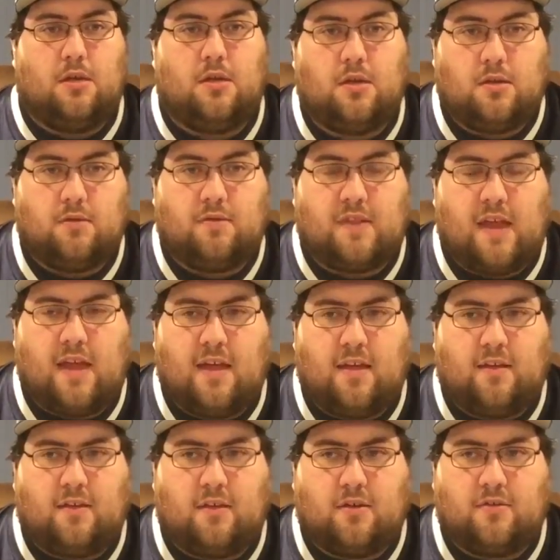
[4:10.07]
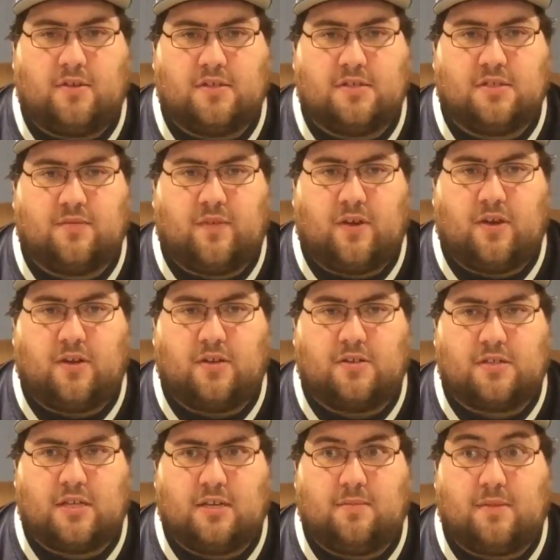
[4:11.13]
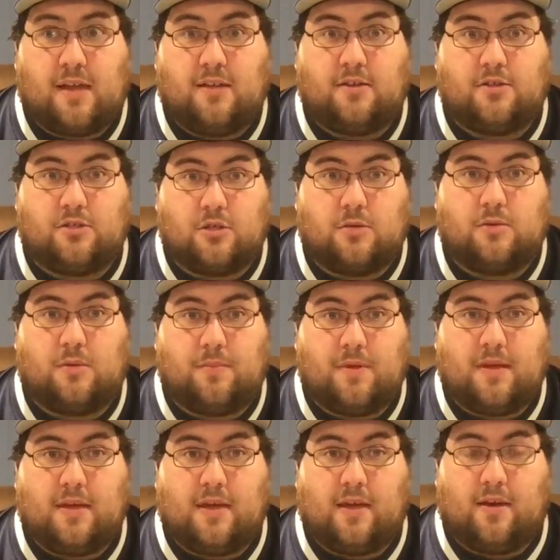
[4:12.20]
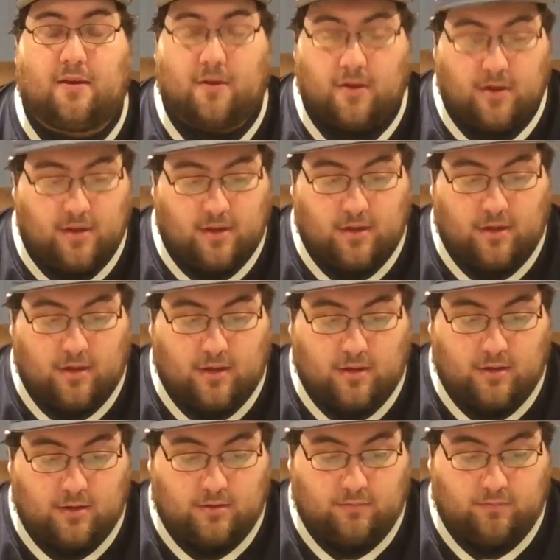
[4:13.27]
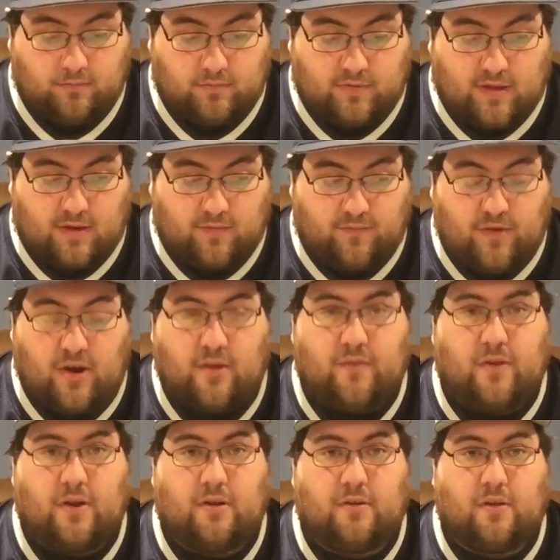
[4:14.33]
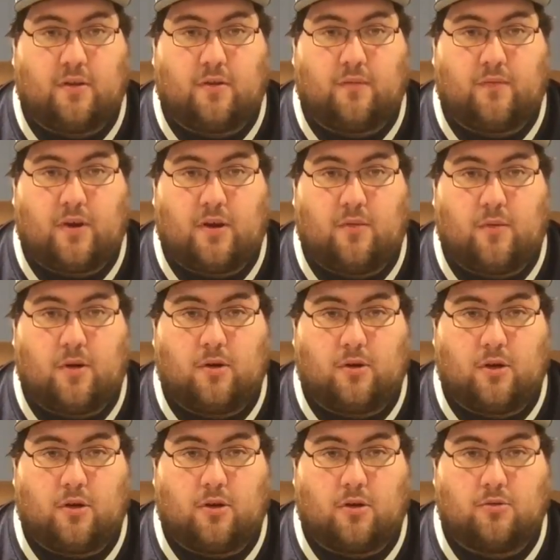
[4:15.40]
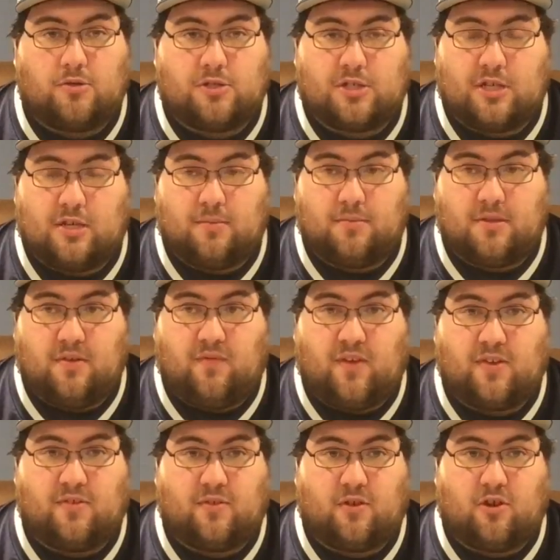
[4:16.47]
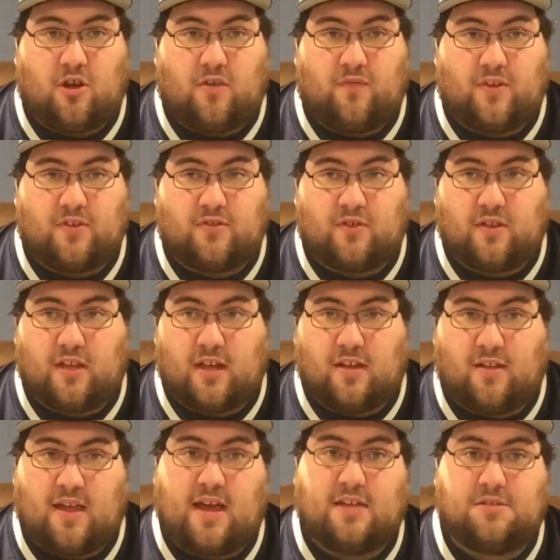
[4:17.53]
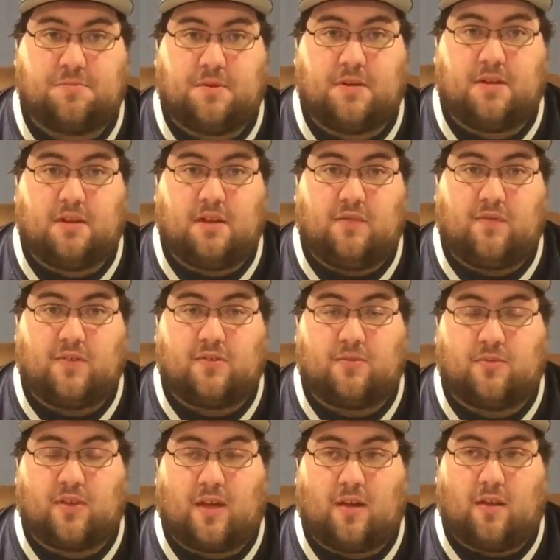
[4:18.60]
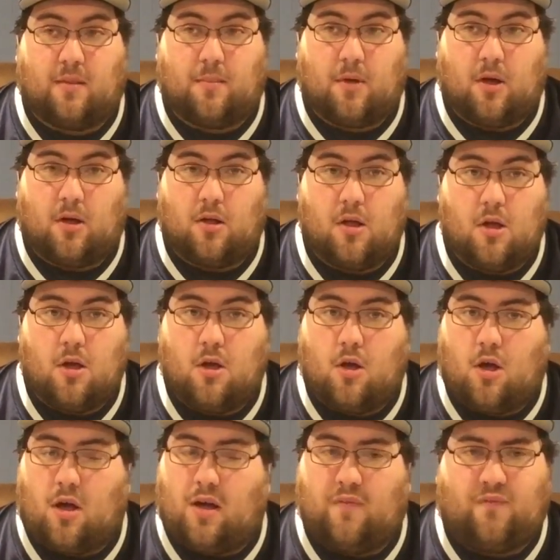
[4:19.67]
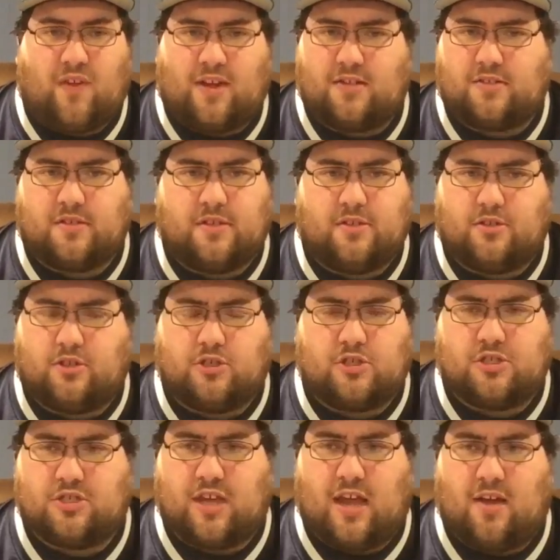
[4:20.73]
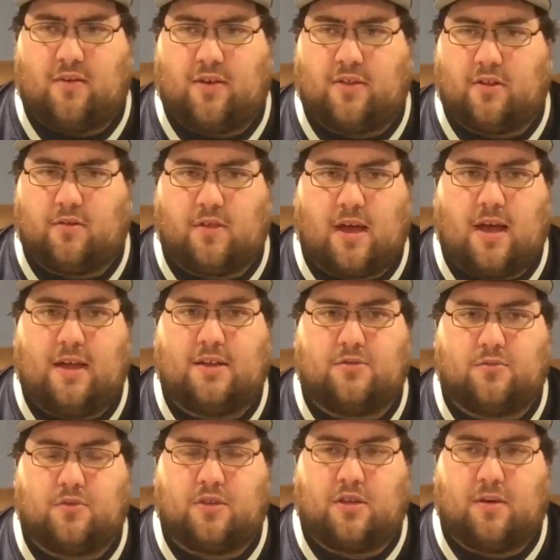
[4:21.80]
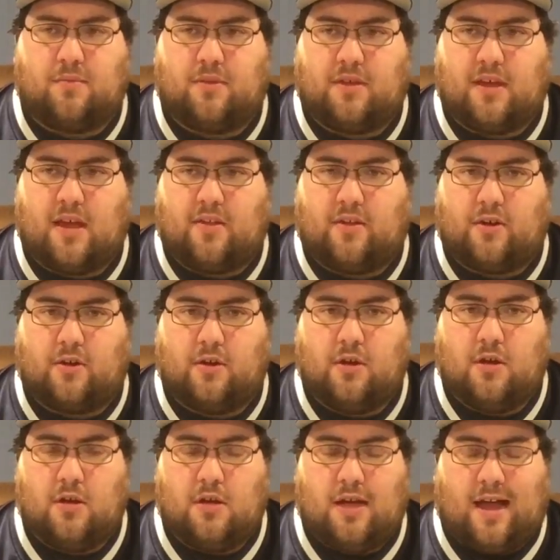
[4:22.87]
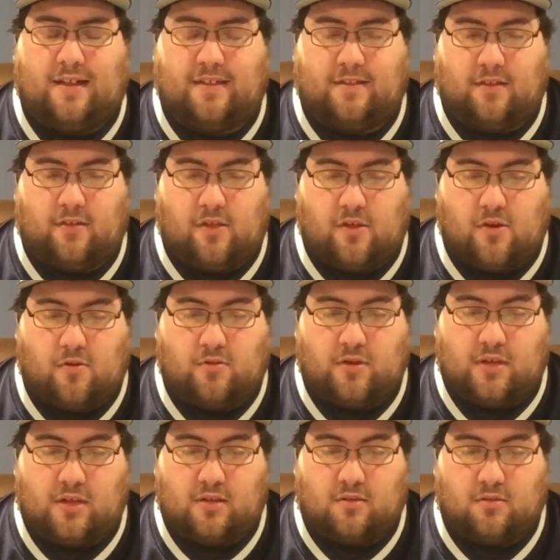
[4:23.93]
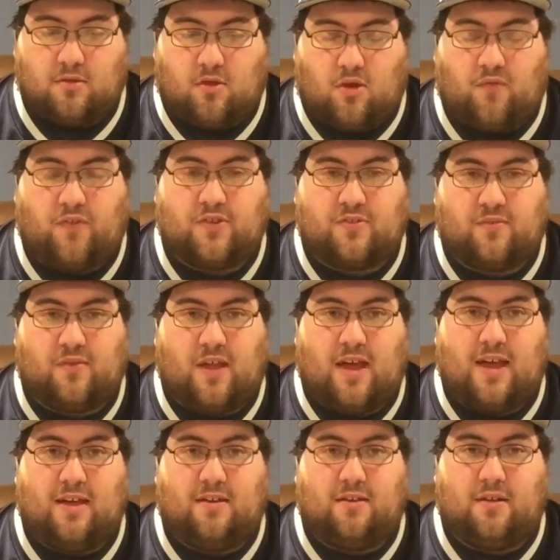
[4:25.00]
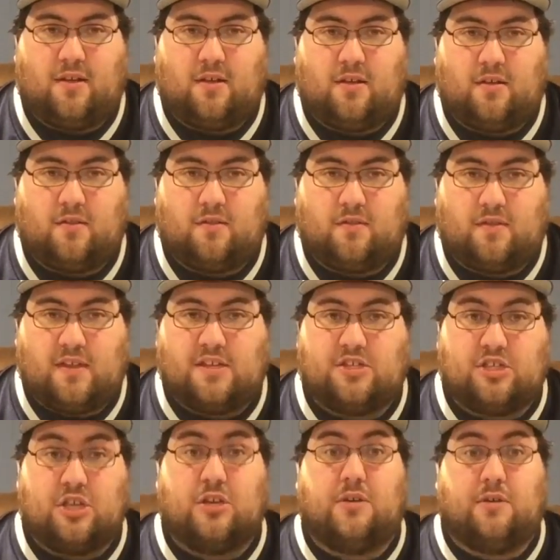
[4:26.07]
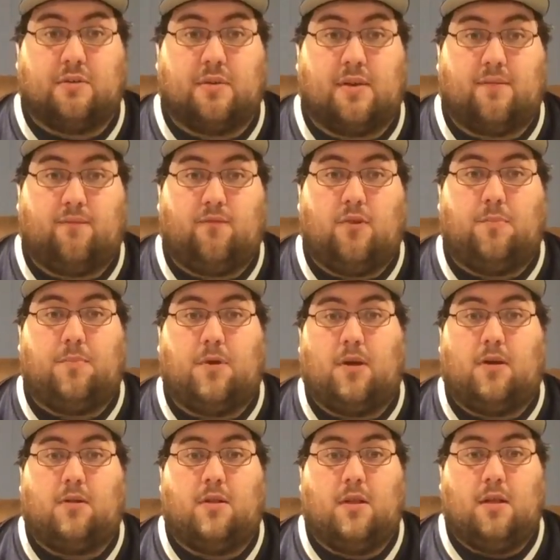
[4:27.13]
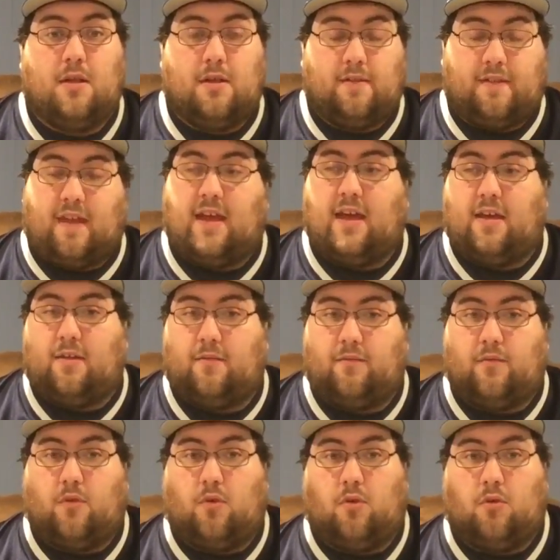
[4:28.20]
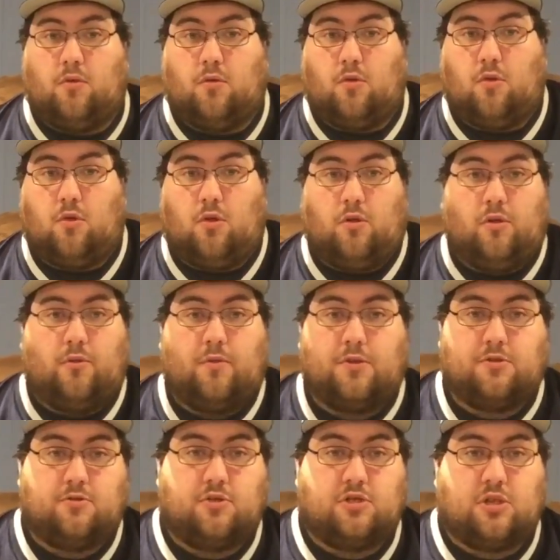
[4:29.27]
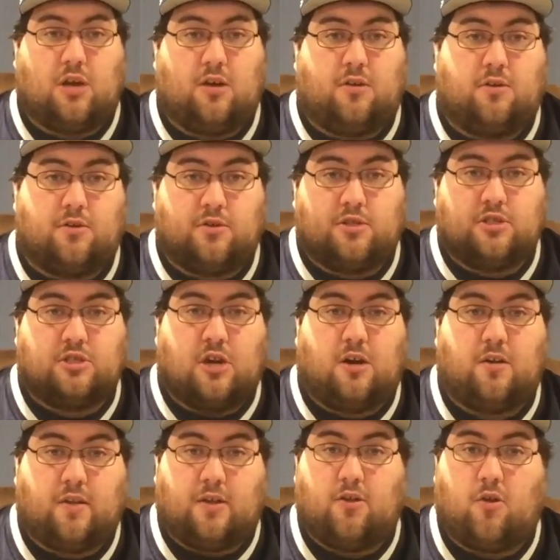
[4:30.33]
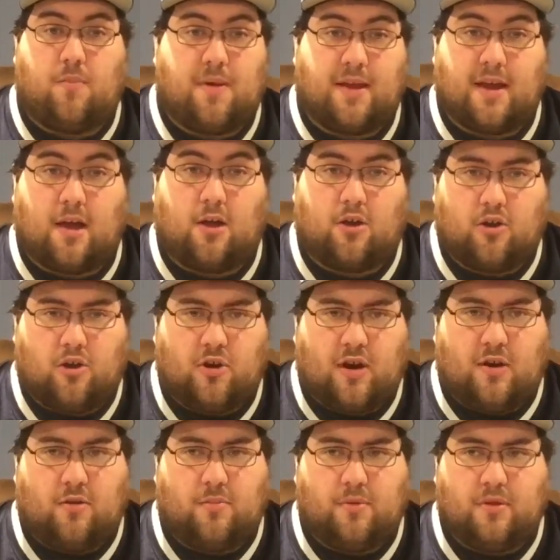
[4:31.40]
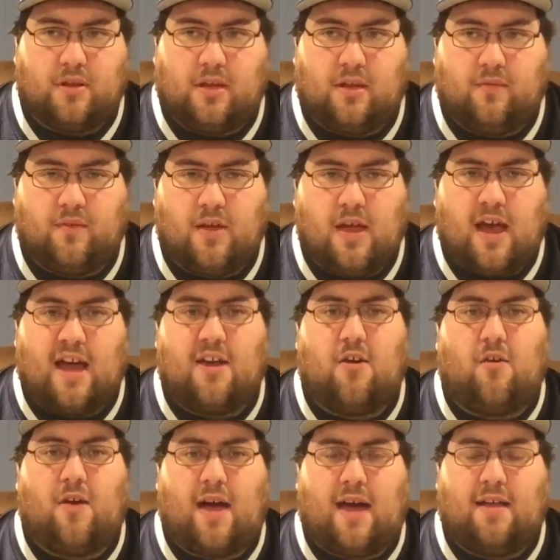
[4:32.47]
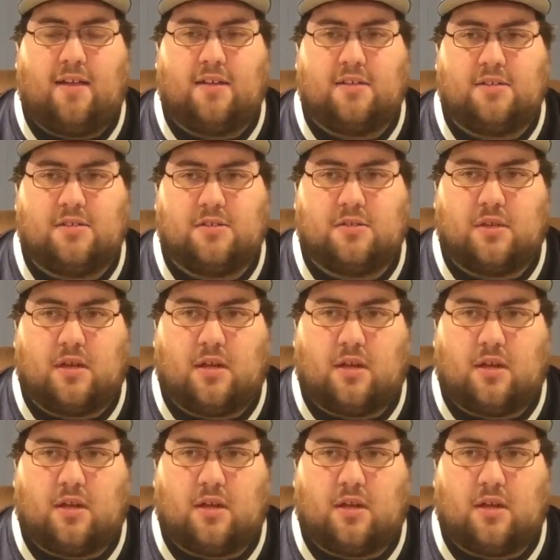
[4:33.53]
This is a very good team. They deserve to be here. They're a very well good coached team, defensively and offensively. They got a lot of speed on the defensive side of the ball. Offensively, they're just scary. Their line has really come together. I think they're the only offensive line this year in football that have all the original starters started. Like, nobody got hurt, I don't believe. I know Alex